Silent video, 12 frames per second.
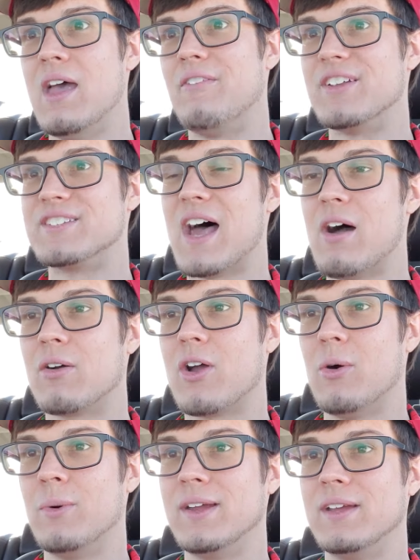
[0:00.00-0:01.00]
If it's
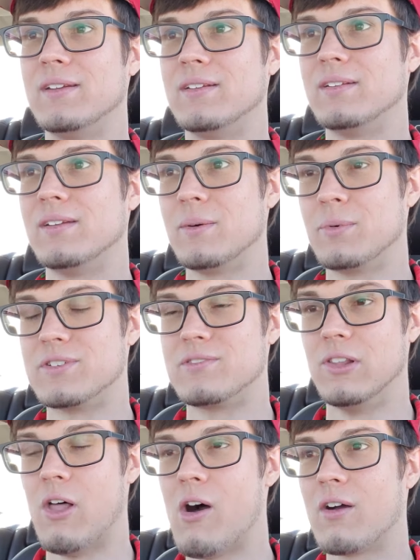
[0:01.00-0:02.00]
outgoing, it would
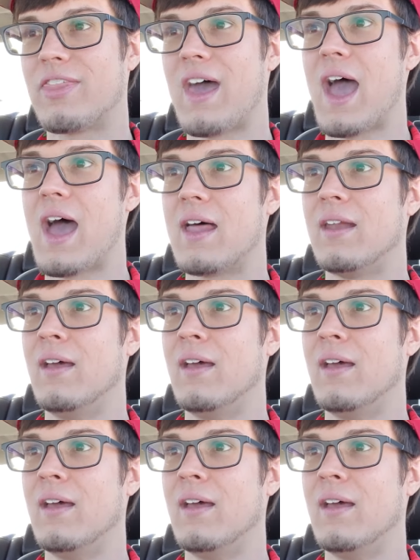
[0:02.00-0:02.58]
log that.